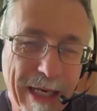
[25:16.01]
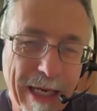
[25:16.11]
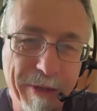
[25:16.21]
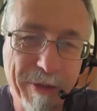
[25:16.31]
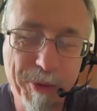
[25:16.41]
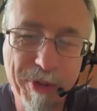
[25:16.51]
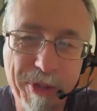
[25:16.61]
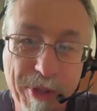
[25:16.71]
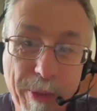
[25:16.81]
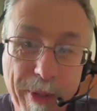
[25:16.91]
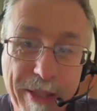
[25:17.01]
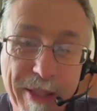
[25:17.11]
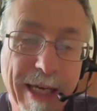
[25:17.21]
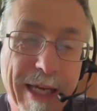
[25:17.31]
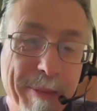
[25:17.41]
And of course, the Druids
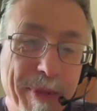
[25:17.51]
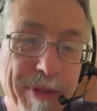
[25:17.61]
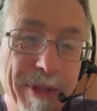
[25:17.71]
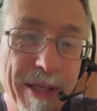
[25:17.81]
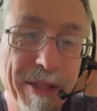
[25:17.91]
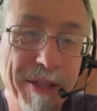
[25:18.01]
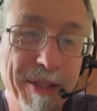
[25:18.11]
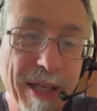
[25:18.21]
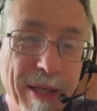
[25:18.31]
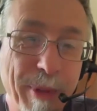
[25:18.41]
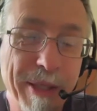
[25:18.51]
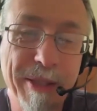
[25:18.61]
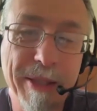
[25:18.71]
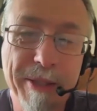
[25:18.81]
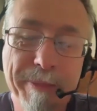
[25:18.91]
came and
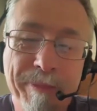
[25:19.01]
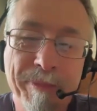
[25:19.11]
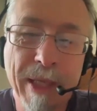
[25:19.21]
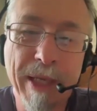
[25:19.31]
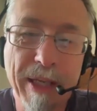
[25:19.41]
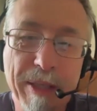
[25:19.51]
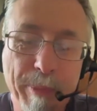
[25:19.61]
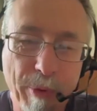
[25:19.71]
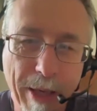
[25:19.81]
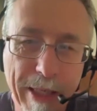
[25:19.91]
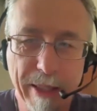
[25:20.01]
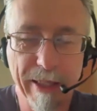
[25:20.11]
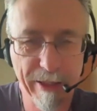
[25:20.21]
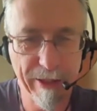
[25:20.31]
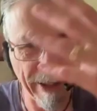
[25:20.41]
celebrated, and they'd parade
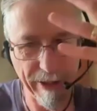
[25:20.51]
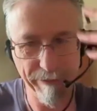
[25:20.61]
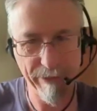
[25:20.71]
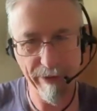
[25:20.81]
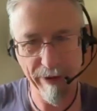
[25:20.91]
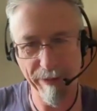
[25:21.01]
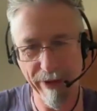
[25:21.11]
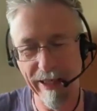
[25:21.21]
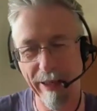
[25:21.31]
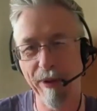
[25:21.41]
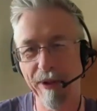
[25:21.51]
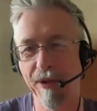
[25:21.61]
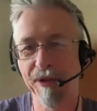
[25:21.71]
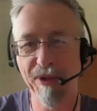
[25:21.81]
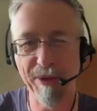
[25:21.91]
in their elaborate
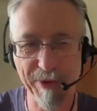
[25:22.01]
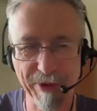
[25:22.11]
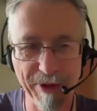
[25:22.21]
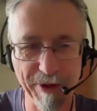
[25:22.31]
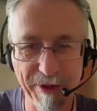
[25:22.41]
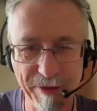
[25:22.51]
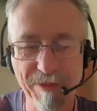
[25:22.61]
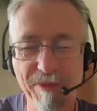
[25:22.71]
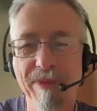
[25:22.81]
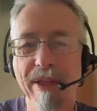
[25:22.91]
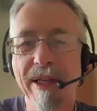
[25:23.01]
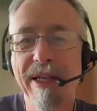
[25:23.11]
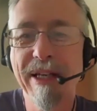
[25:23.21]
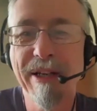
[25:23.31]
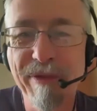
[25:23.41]
costumes and do this,
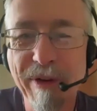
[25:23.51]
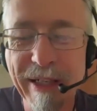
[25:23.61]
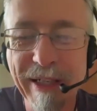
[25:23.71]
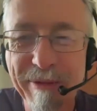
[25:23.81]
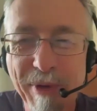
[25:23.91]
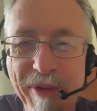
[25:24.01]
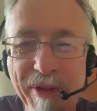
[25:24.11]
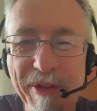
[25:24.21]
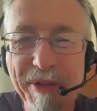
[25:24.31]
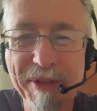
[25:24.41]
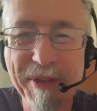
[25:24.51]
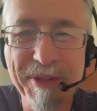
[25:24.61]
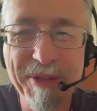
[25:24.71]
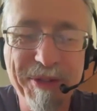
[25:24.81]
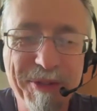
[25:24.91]
frankly, rather
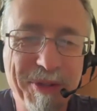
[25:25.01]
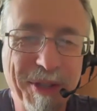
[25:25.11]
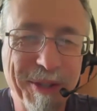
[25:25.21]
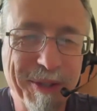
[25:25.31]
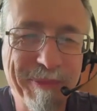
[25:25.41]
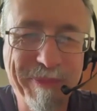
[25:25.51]
dull